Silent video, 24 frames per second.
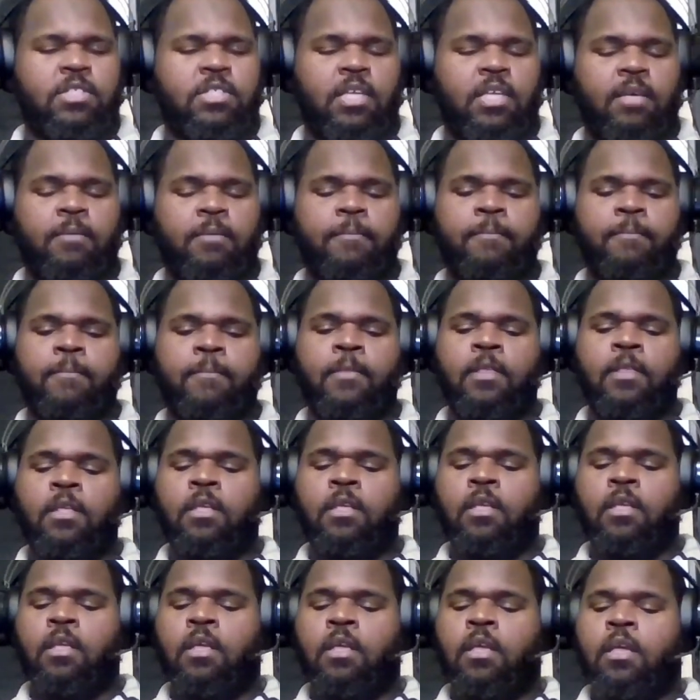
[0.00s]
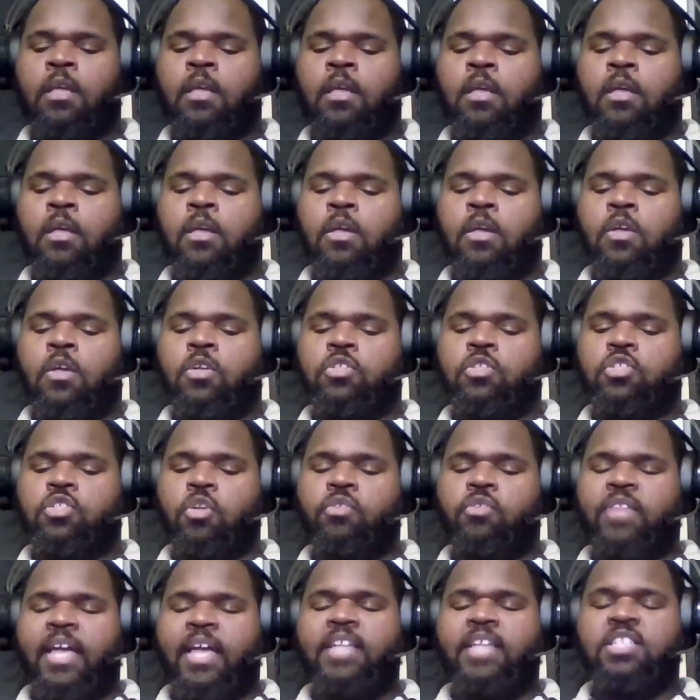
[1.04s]
See?
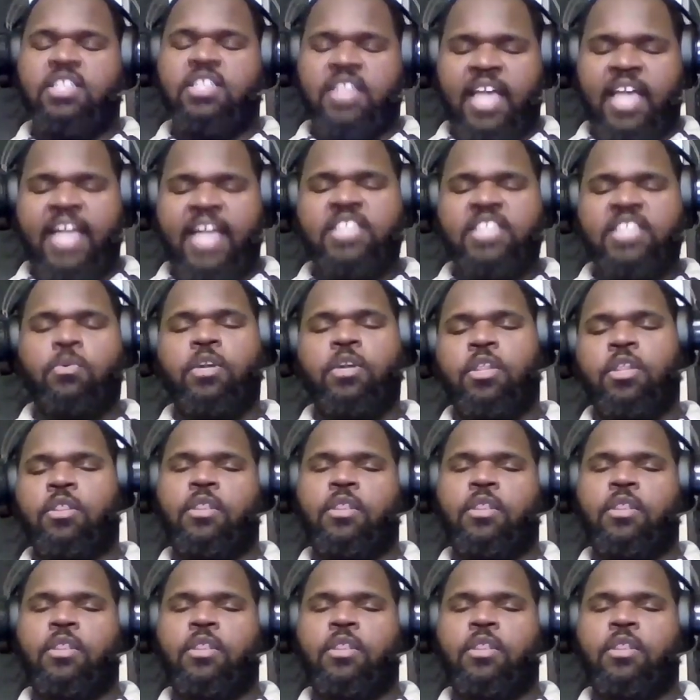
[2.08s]
So that's